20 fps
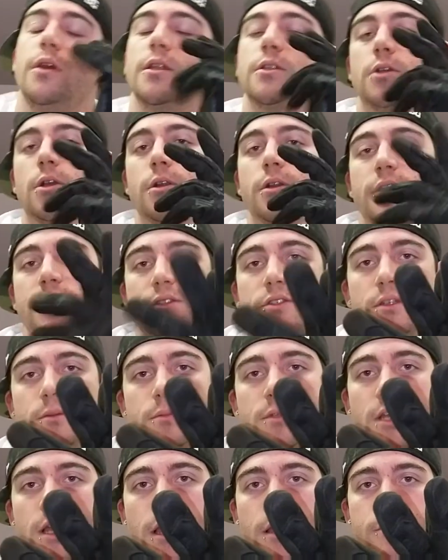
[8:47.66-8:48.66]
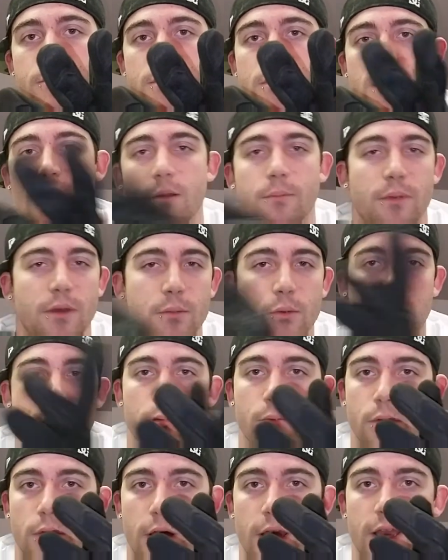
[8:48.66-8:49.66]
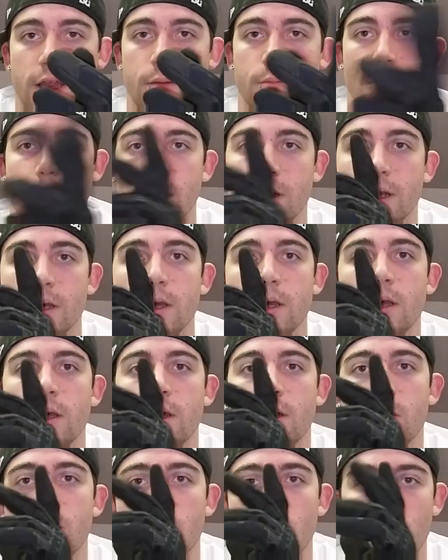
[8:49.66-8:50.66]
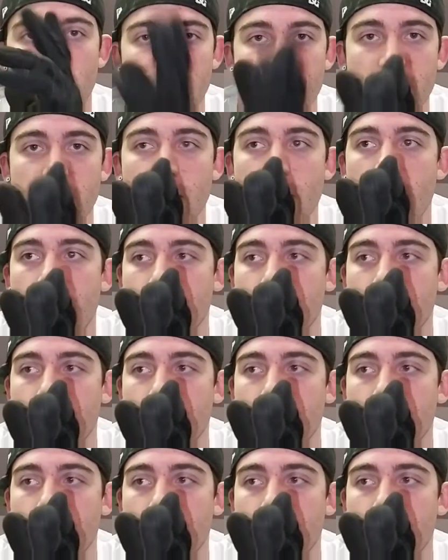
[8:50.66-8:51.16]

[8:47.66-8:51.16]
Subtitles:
get turned in sometimes, and people complain. But one thing you